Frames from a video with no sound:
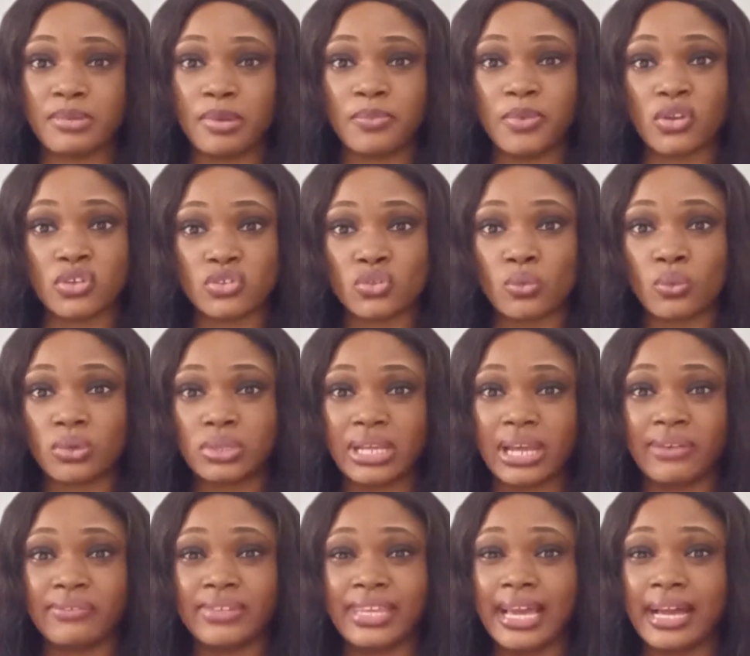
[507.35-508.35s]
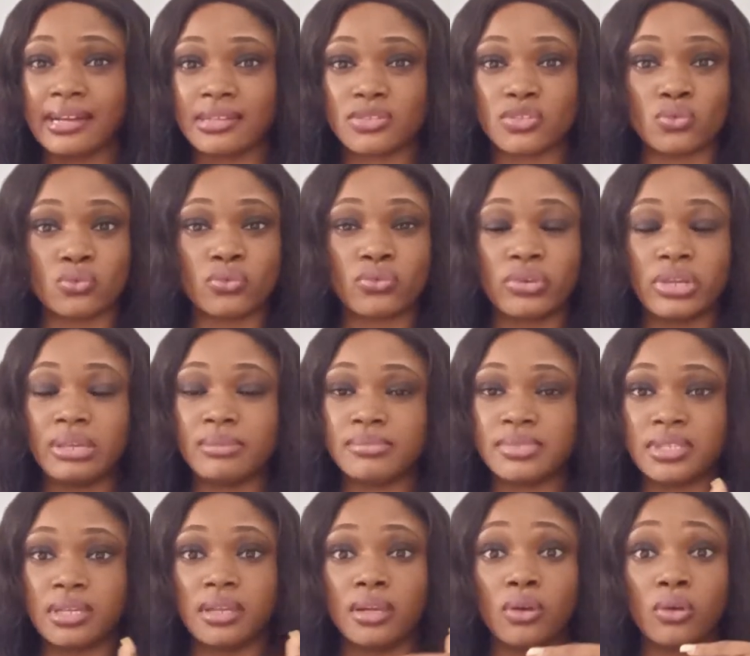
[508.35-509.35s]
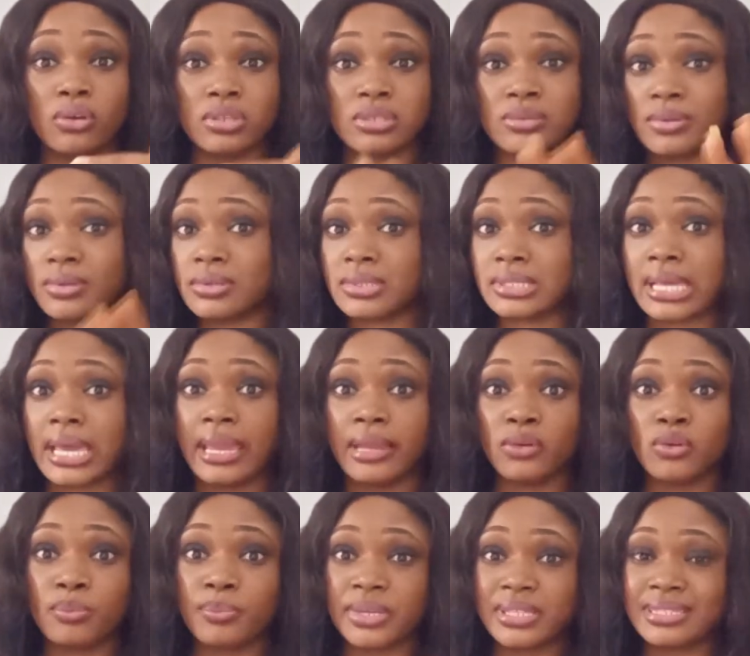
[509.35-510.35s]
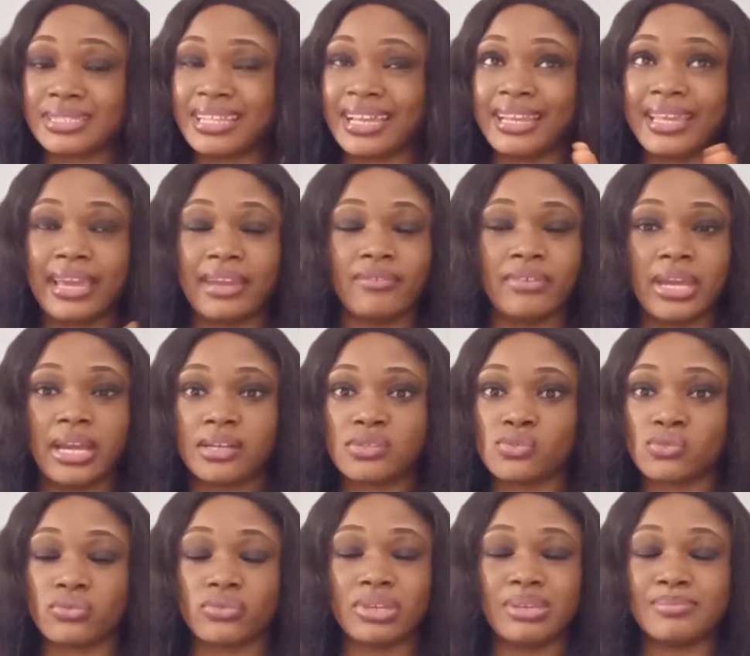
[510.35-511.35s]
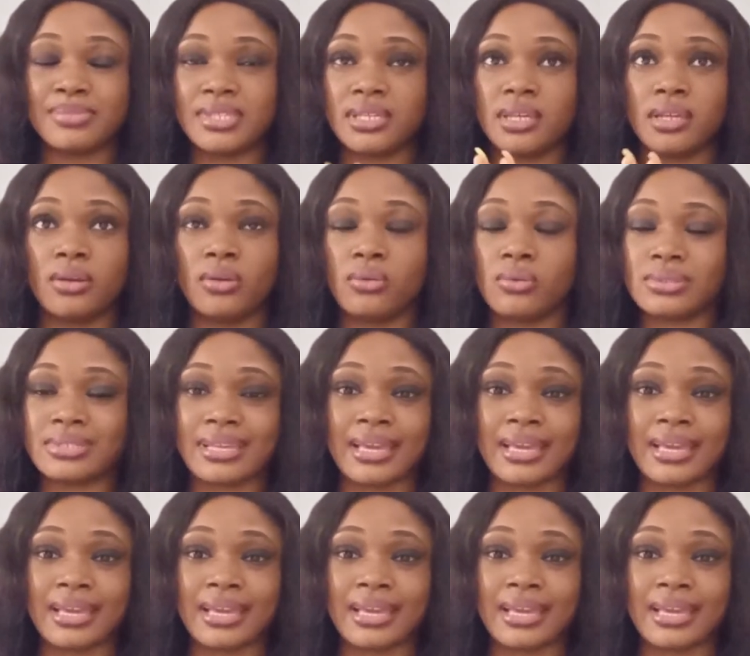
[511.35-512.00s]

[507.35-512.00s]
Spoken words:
Maybe you're someone that reacts to creams a lot, because I know personally I react to creams a lot.